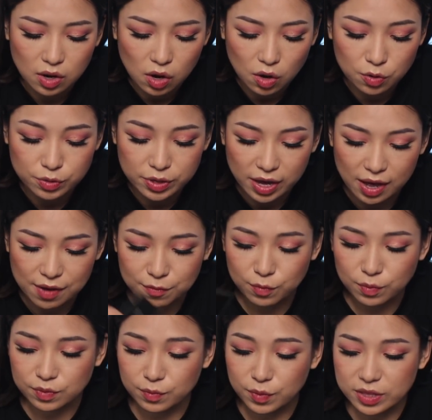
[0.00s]
oh yeah,
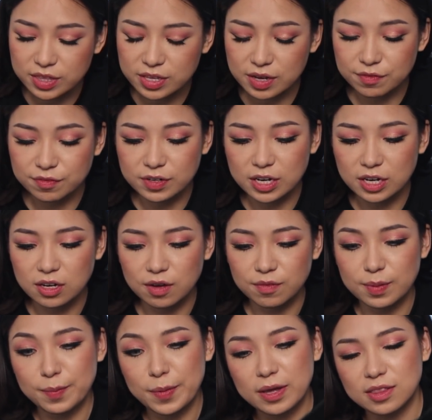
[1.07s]
one thing I really
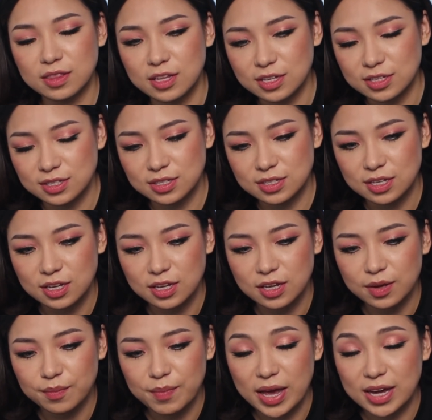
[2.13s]
love about this
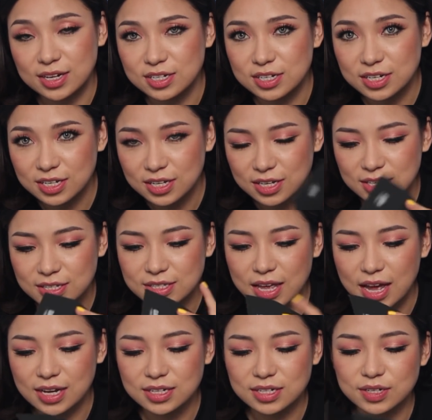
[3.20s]
packaging is
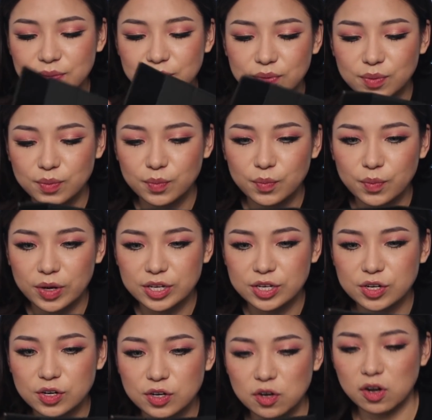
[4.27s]
that when
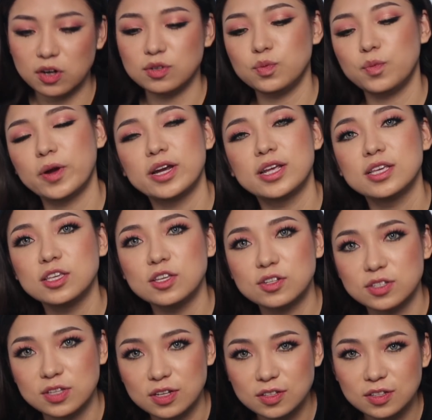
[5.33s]
you're not wearing your
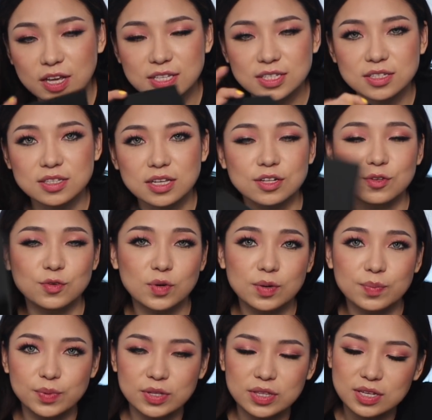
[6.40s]
sunglasses and you
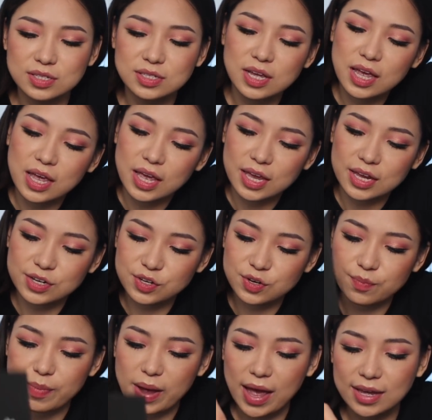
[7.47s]
want to put this in
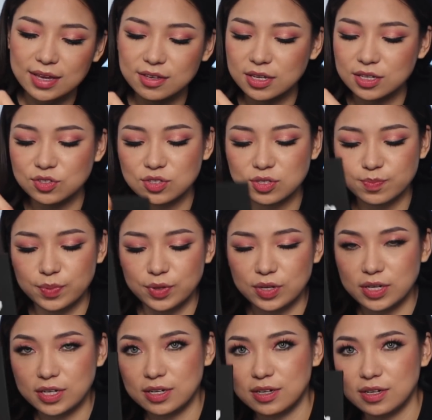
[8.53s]
your bag, you can just
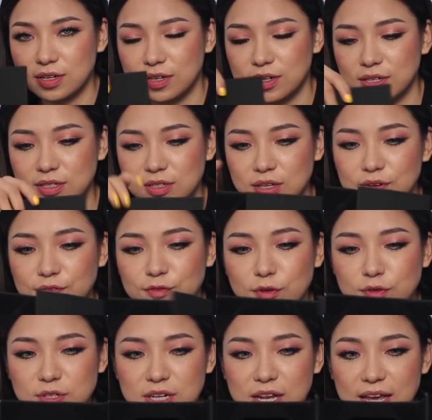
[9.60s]
you can
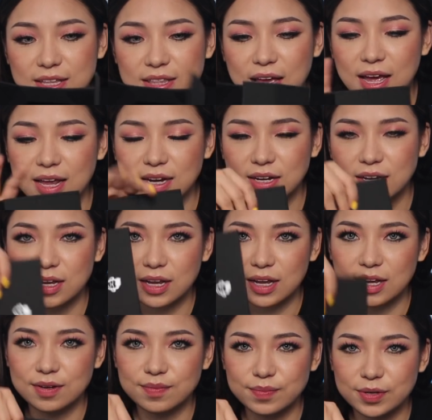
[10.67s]
fold it like that
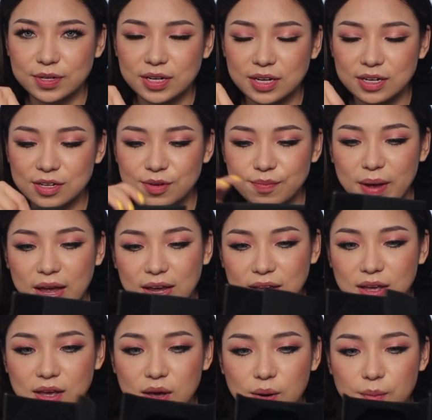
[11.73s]
and put it in your bag.
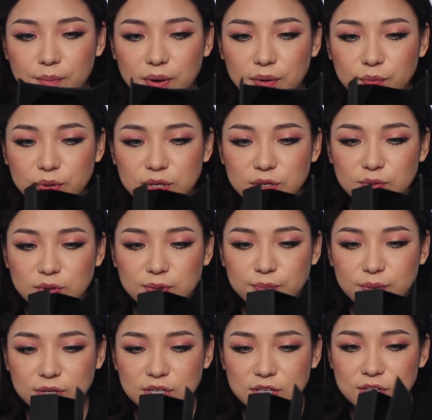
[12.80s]
But when you want to
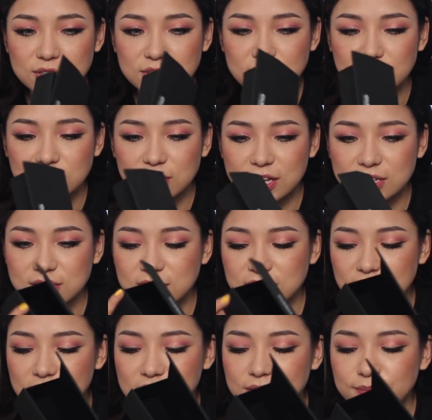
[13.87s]
put your
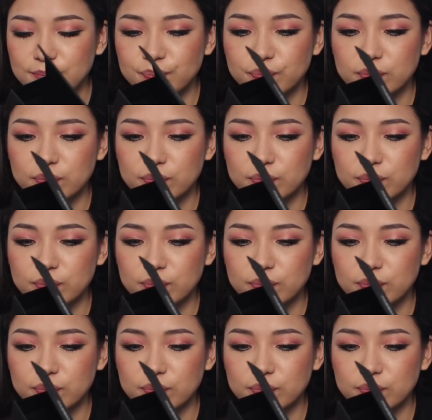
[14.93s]
sunglasses in,